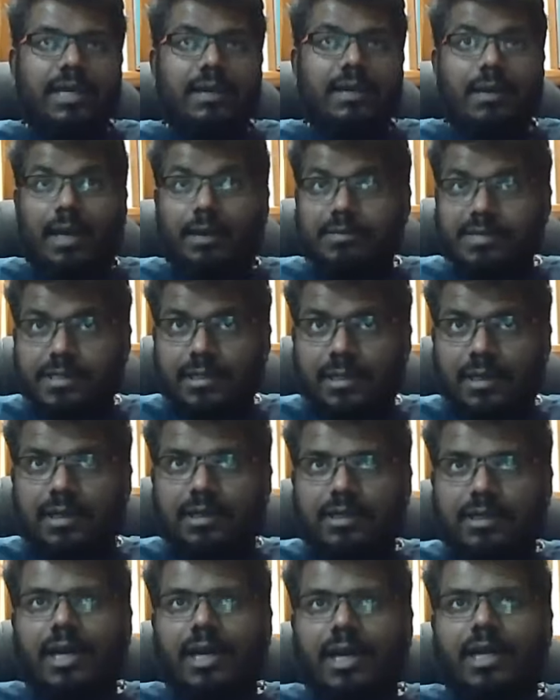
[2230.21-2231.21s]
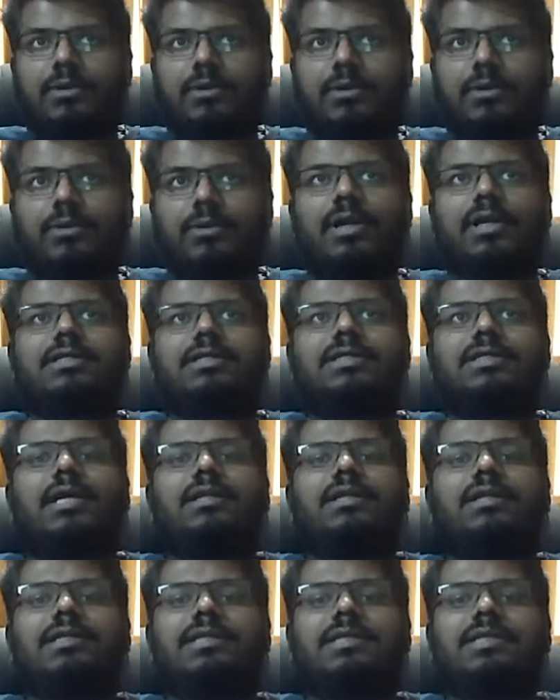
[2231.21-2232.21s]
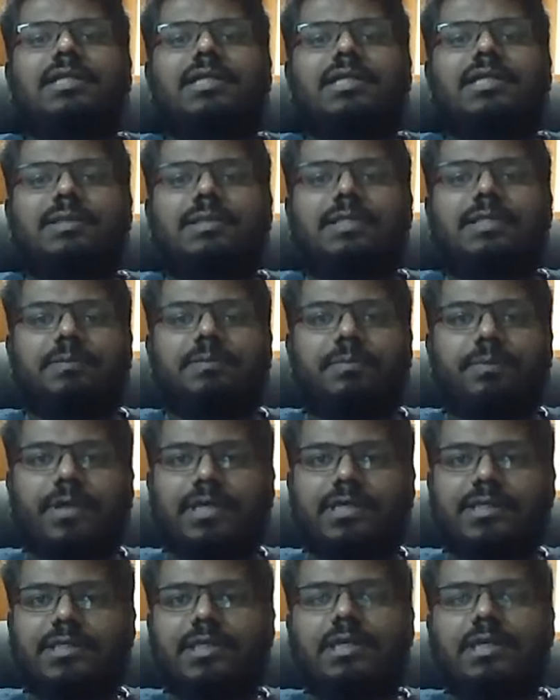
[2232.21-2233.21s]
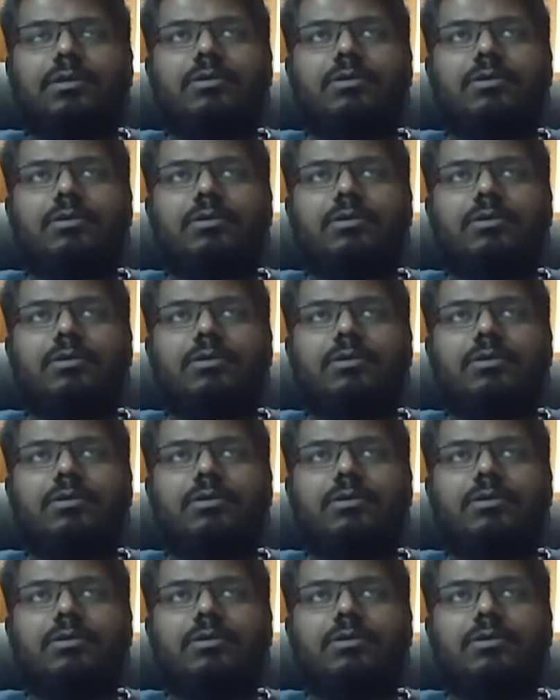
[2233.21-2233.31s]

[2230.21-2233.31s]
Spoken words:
I'm still trying to understand this person,